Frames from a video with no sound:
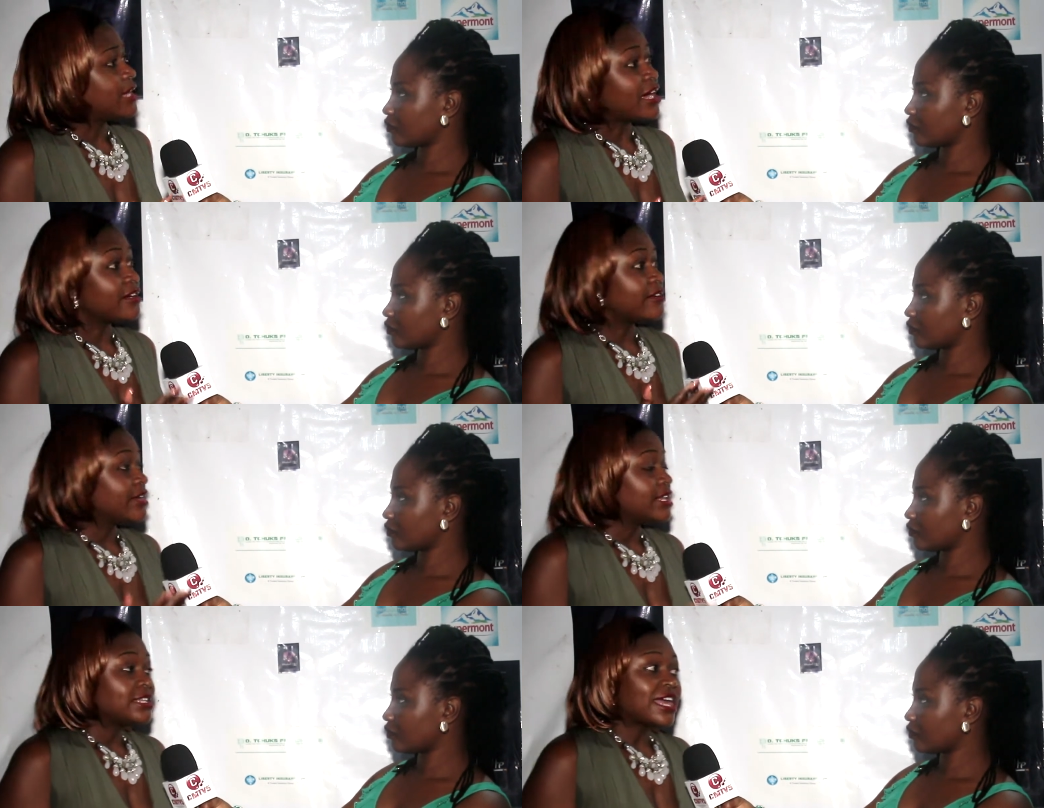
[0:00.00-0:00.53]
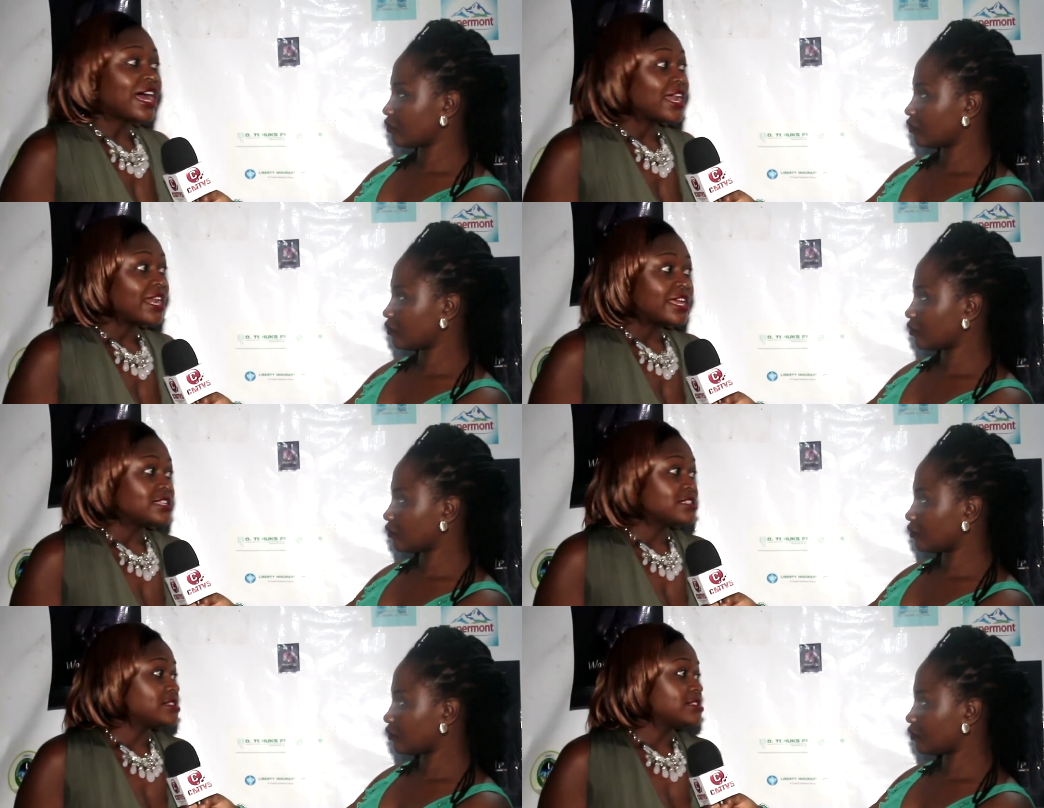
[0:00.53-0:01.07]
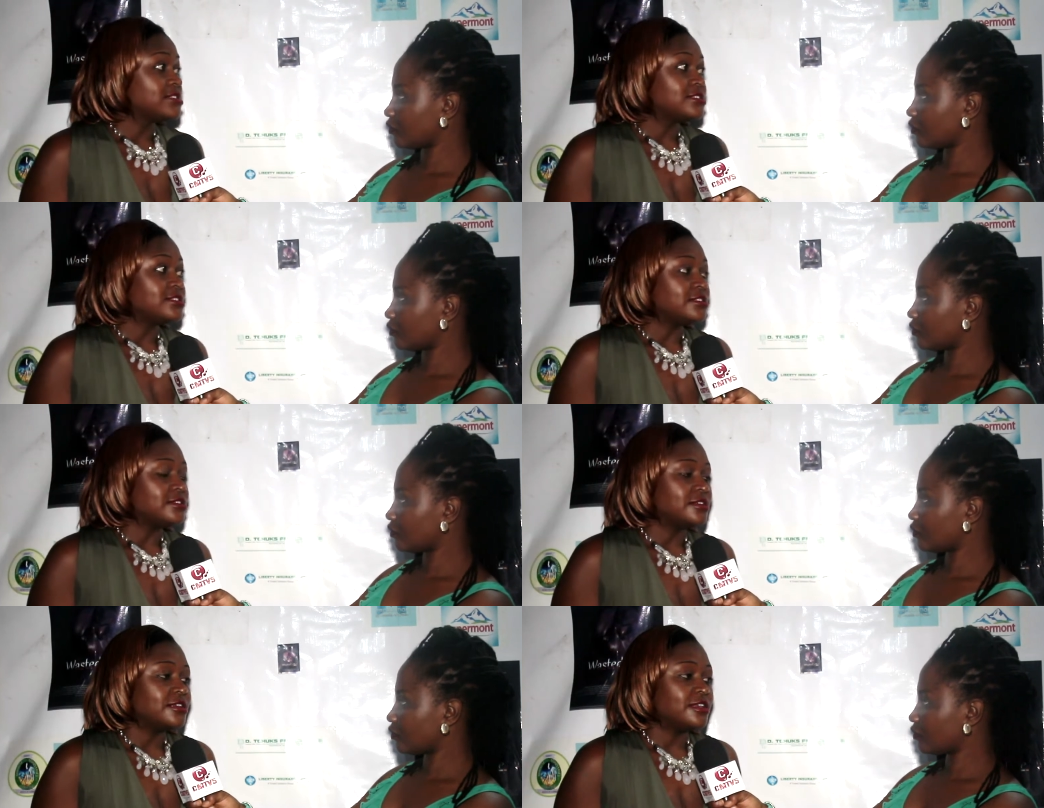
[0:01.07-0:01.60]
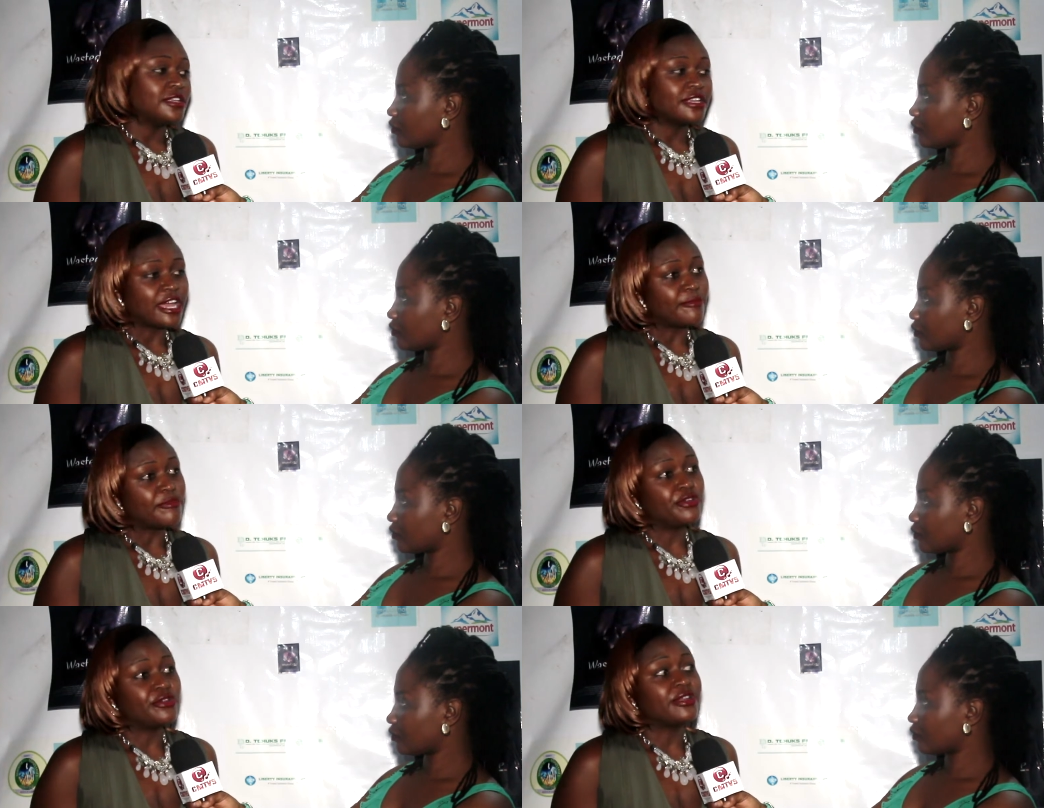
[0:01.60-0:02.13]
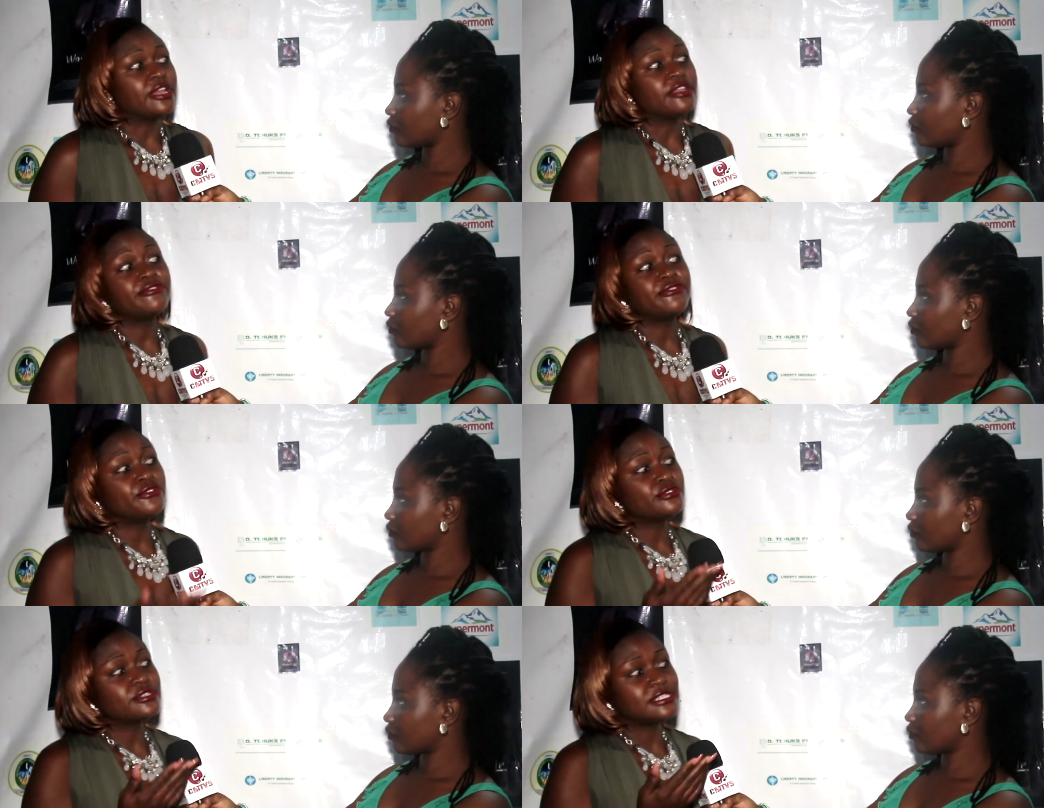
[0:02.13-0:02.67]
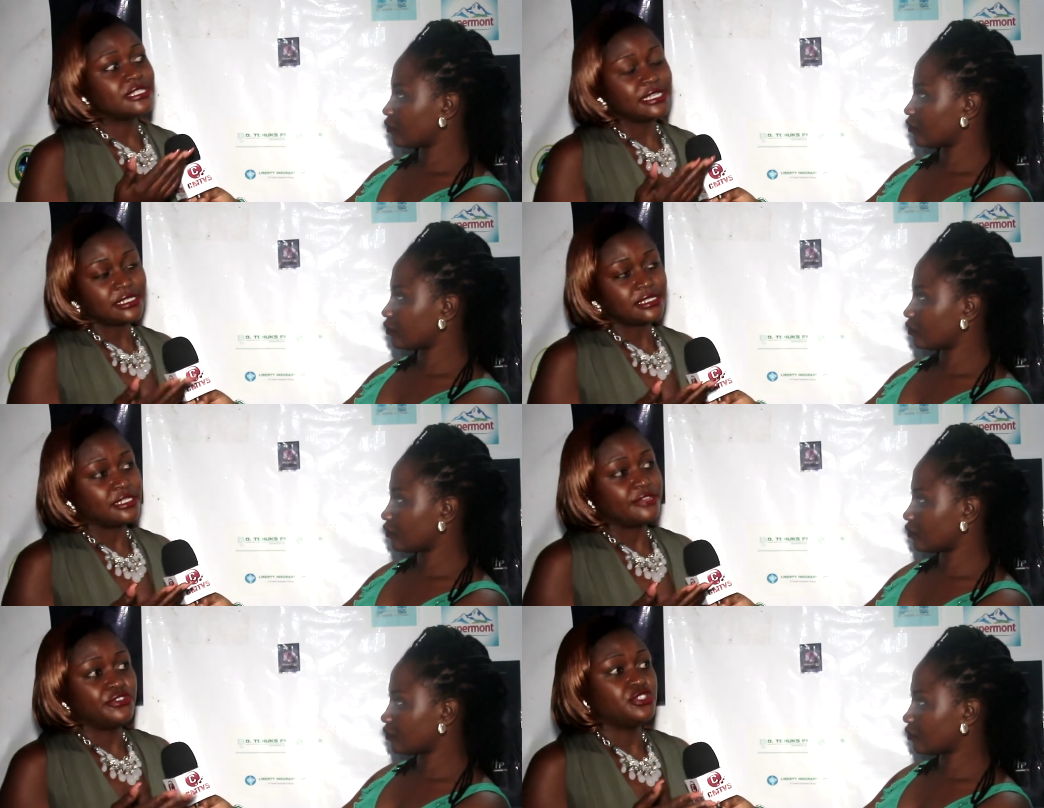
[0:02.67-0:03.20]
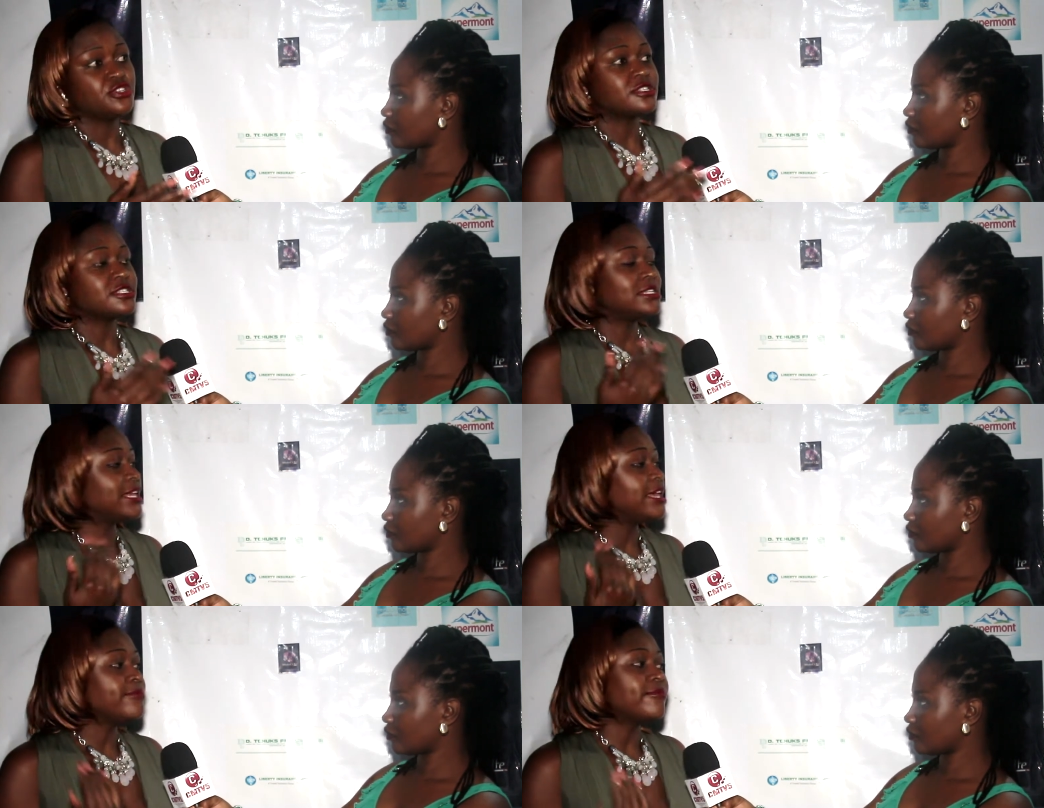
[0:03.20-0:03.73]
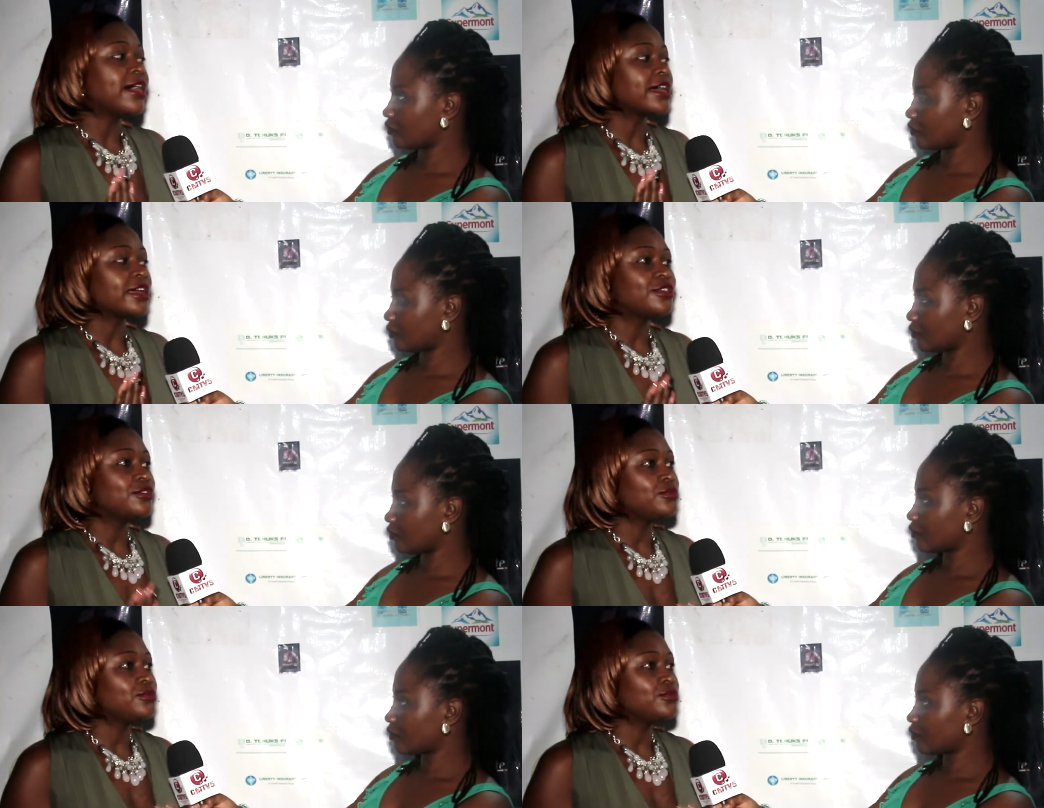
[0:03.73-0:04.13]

Speaker 1: are great talents in Cameroon, and if you just lay back,